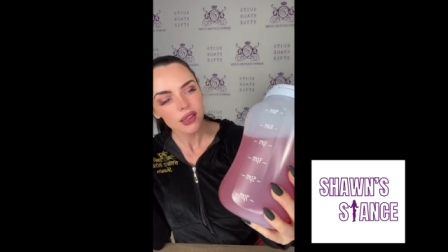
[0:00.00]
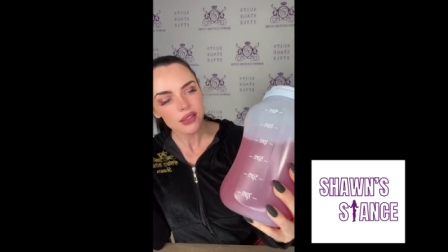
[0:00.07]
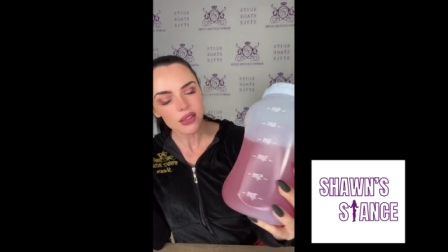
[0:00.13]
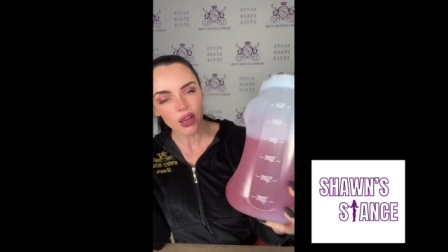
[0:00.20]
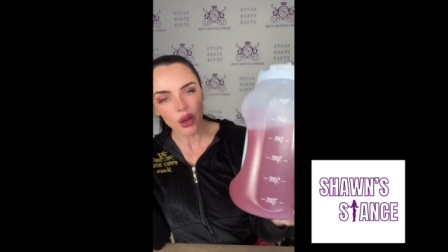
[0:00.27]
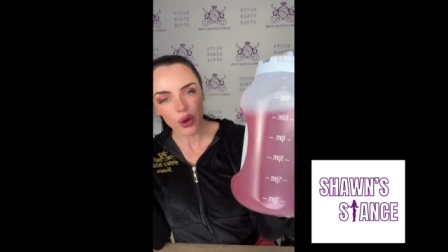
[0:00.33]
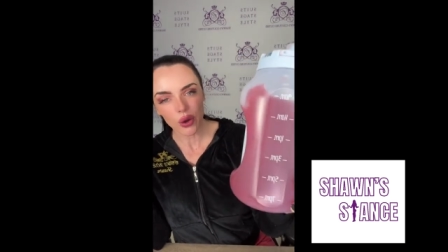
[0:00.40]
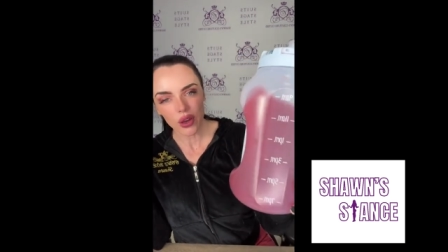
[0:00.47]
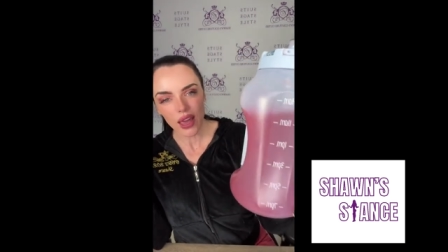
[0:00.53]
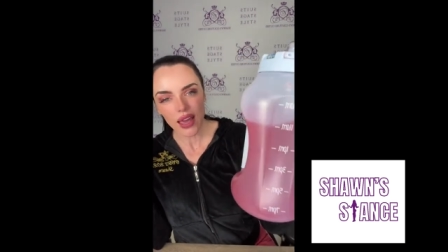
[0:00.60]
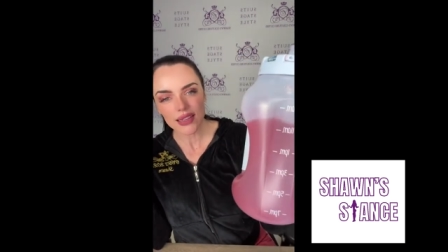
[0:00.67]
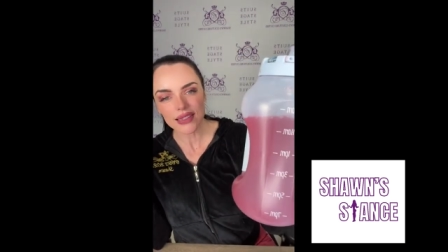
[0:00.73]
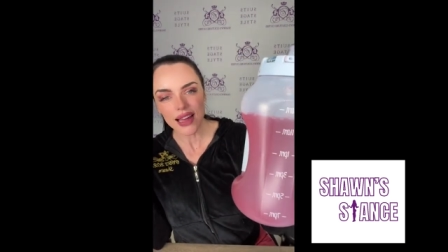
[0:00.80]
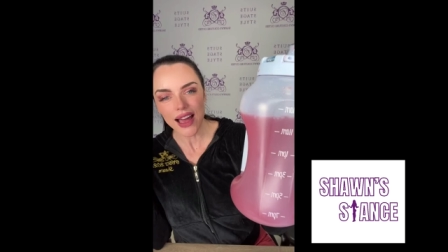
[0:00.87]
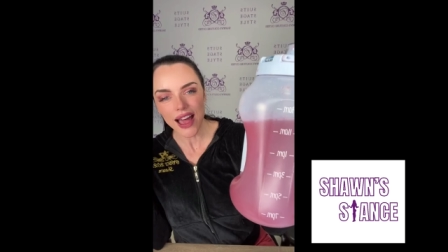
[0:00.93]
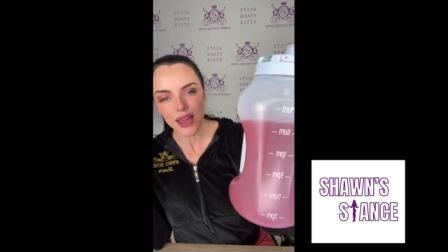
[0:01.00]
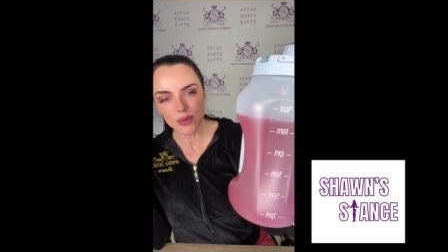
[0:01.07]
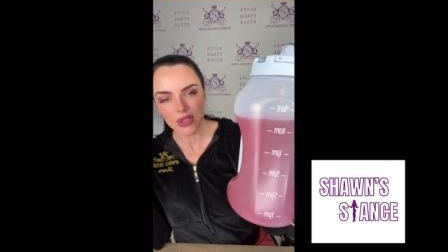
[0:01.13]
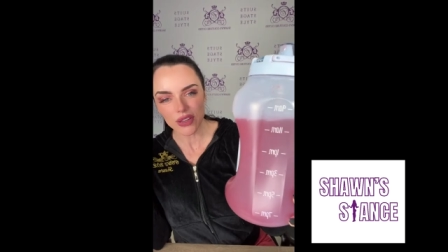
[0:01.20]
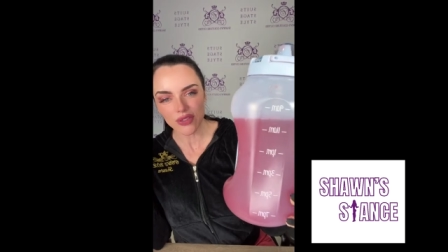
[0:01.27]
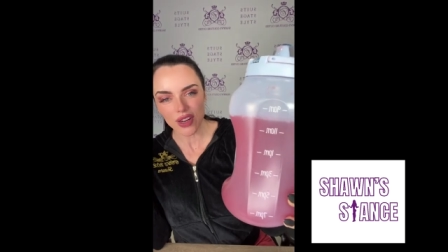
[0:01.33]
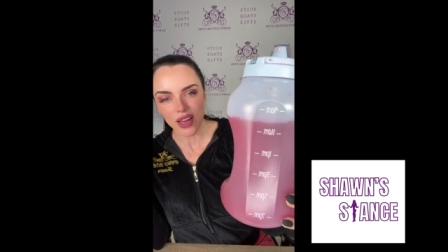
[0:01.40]
So it has
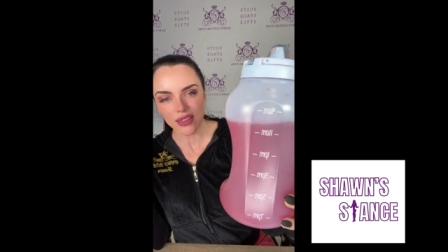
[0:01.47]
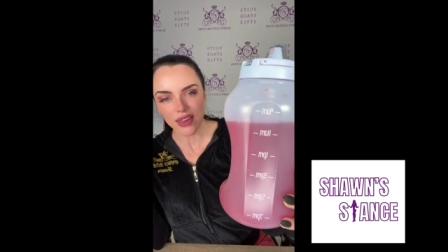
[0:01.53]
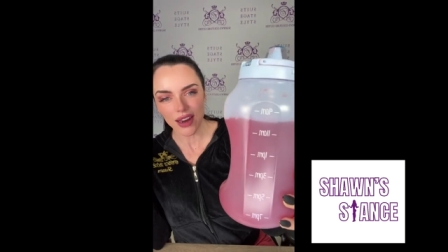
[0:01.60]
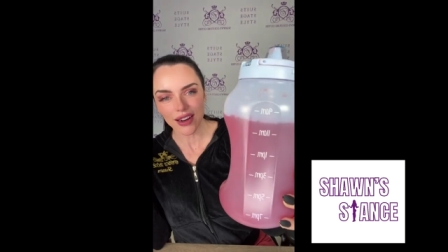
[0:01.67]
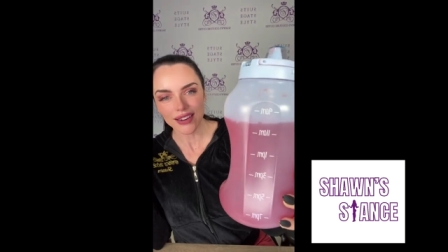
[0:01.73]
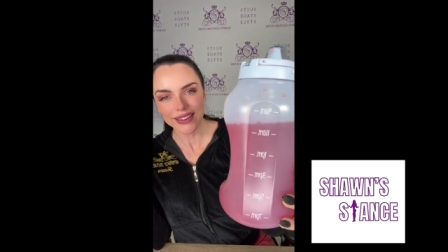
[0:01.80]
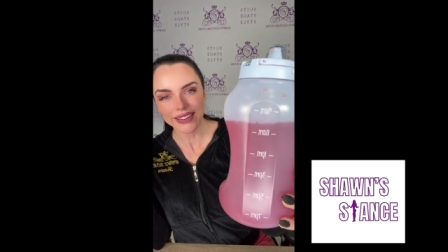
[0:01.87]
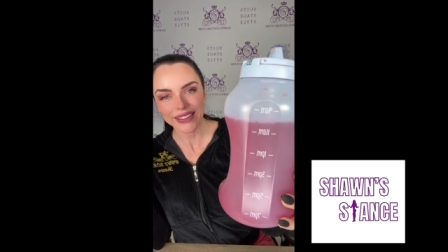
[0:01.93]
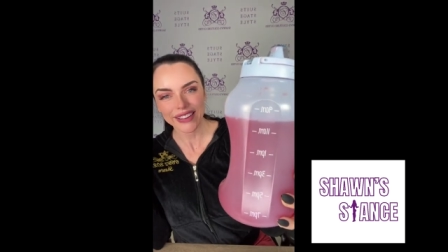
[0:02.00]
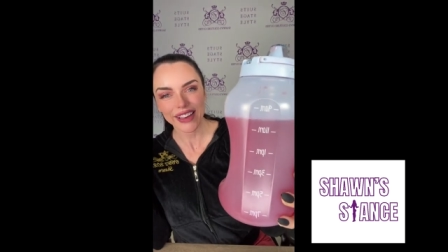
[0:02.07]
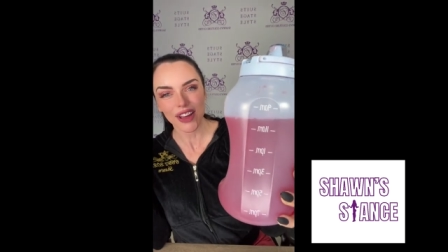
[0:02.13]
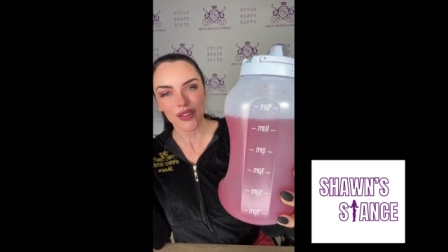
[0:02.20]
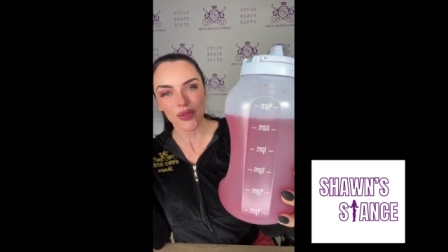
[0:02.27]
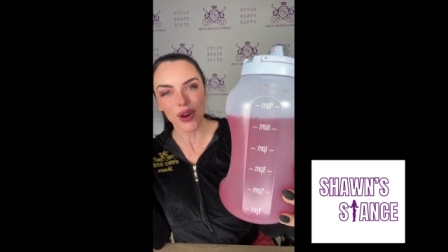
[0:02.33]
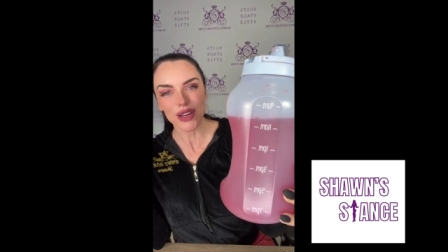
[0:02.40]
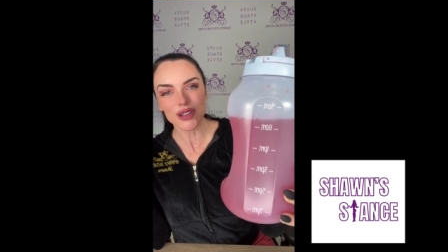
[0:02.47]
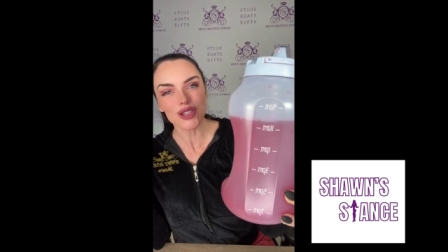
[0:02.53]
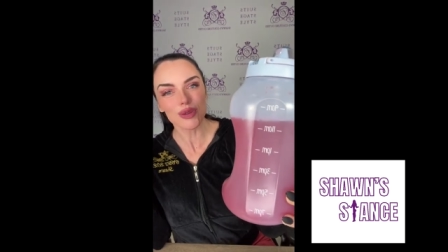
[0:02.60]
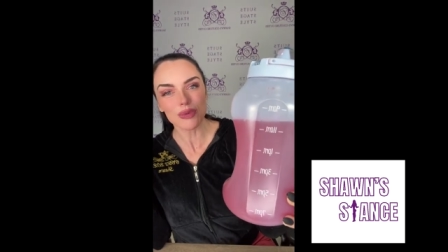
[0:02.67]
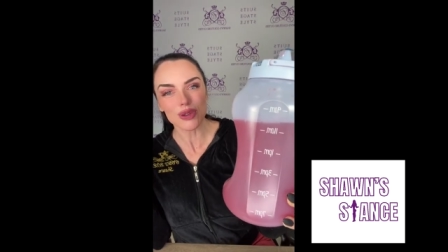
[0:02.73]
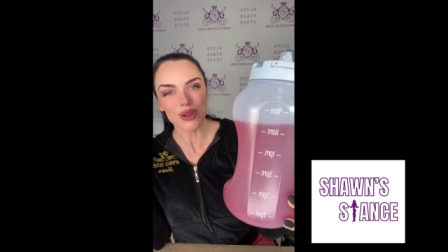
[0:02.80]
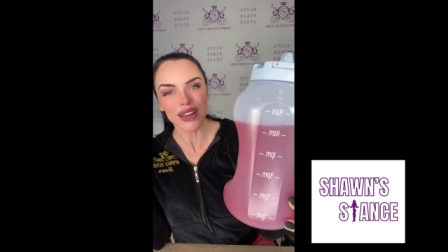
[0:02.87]
times even on there of when you
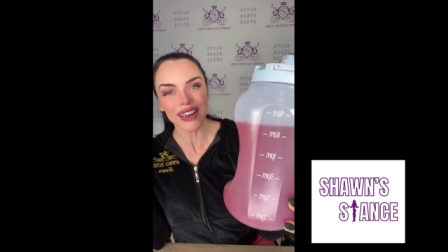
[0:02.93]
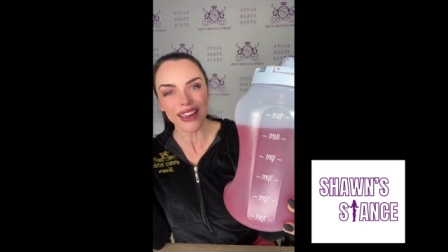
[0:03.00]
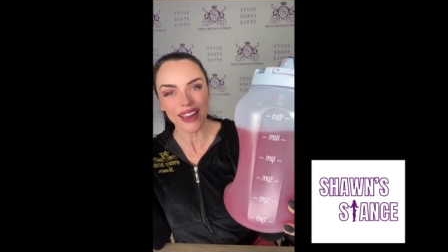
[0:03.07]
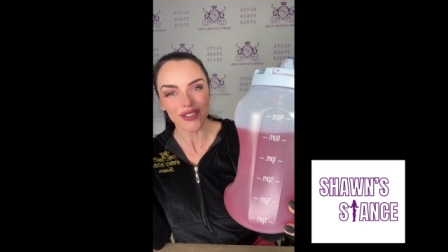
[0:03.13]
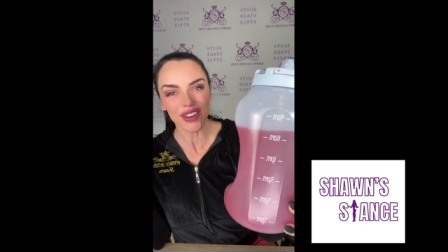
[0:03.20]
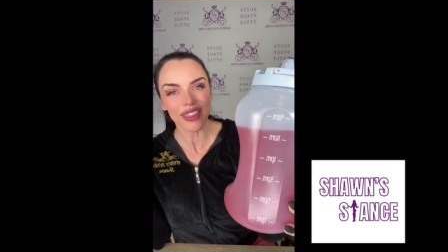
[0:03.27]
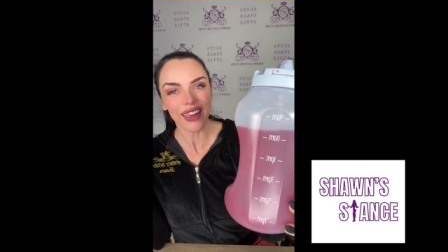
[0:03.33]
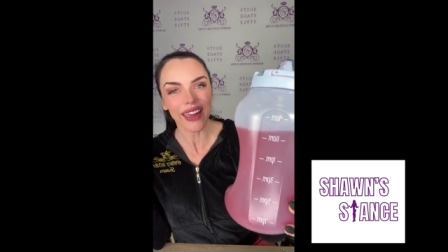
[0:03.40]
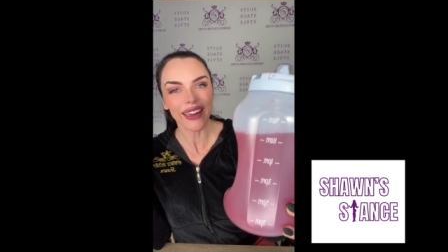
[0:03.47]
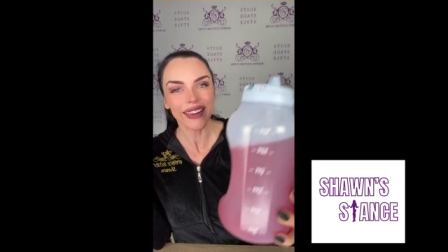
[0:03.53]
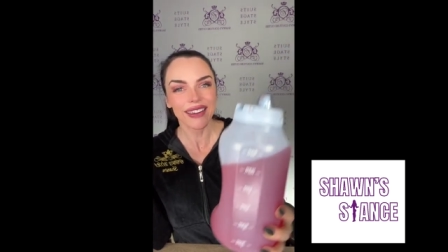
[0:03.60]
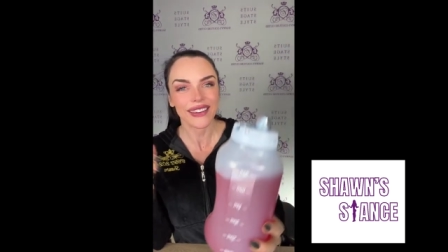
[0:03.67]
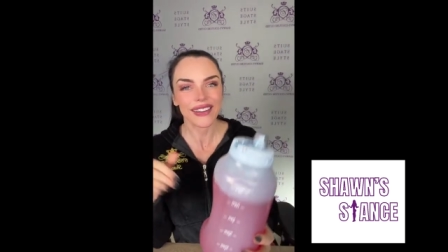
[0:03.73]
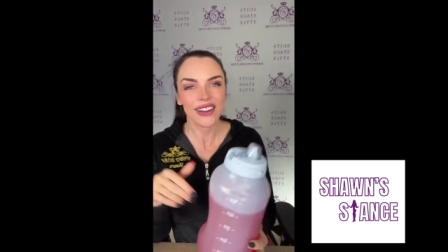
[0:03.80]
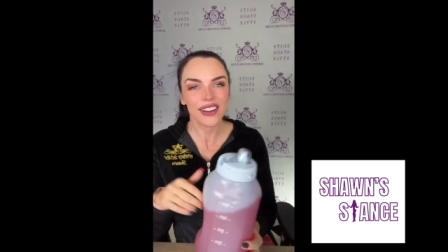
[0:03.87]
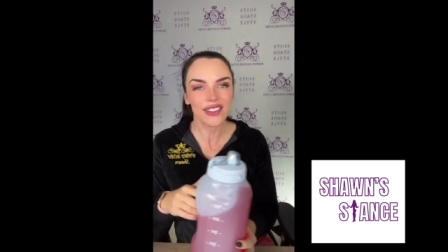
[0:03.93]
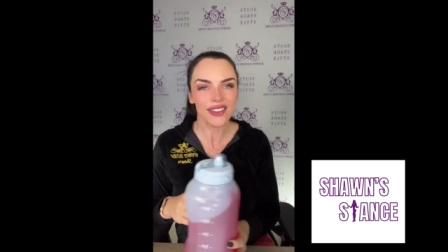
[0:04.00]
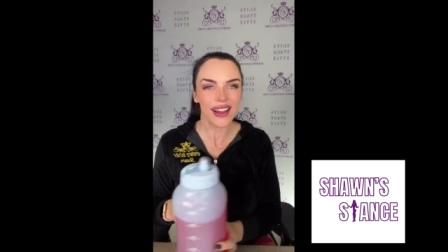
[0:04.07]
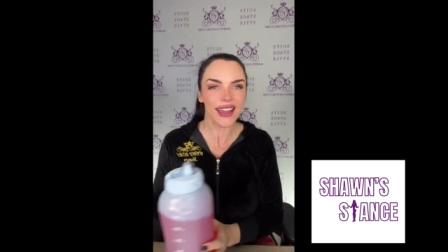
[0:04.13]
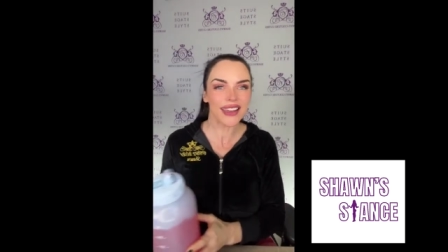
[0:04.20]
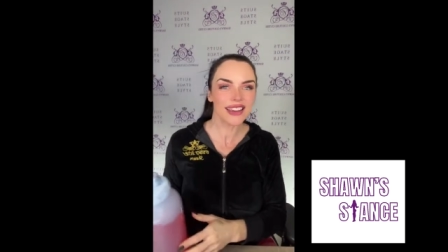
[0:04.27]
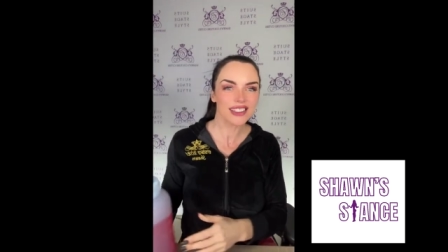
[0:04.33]
should be drinking everything,
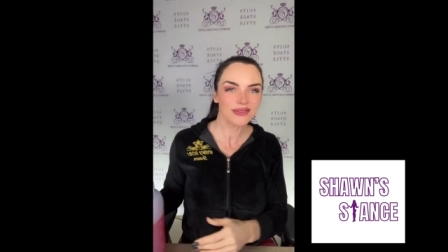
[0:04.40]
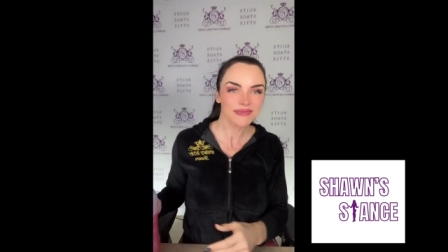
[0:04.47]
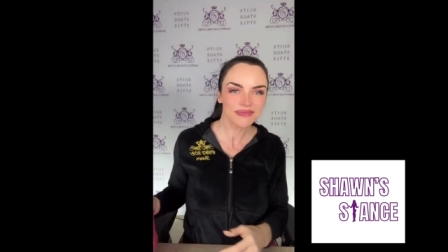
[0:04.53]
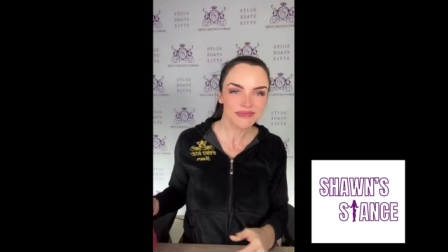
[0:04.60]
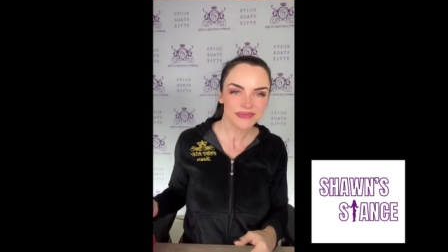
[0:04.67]
right?